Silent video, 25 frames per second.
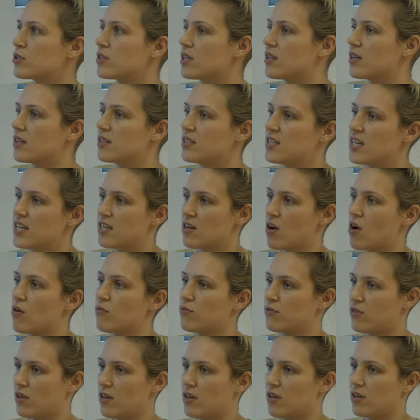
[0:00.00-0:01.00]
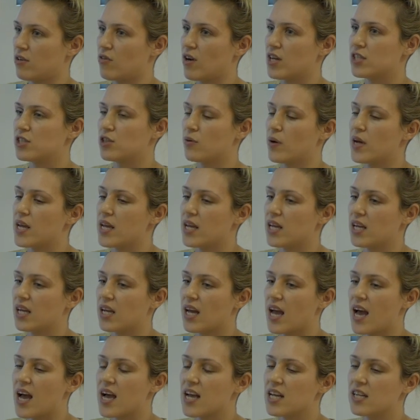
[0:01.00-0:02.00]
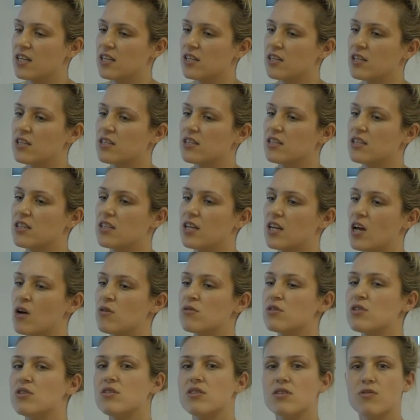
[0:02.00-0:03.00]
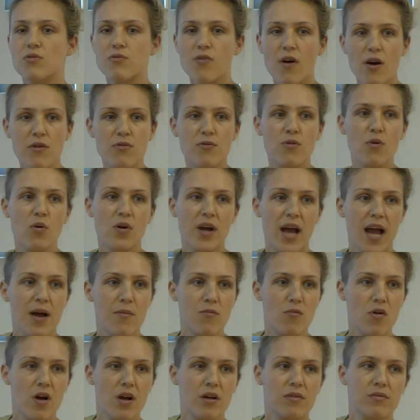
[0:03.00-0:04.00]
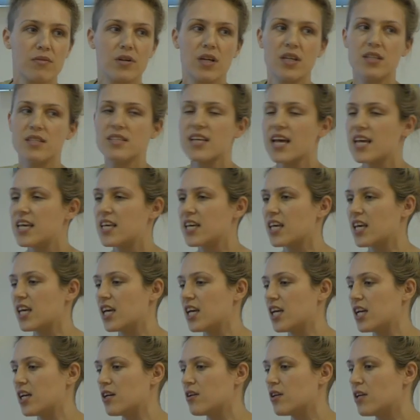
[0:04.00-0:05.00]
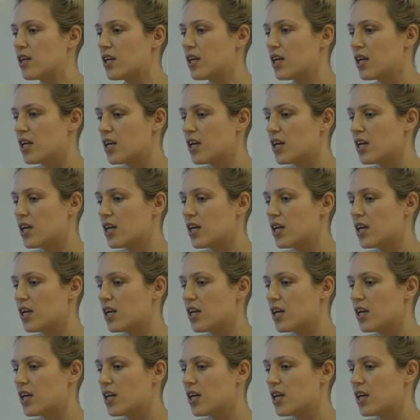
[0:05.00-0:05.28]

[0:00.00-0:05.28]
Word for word: project that I did after graduating, and I was using a 5mm camera and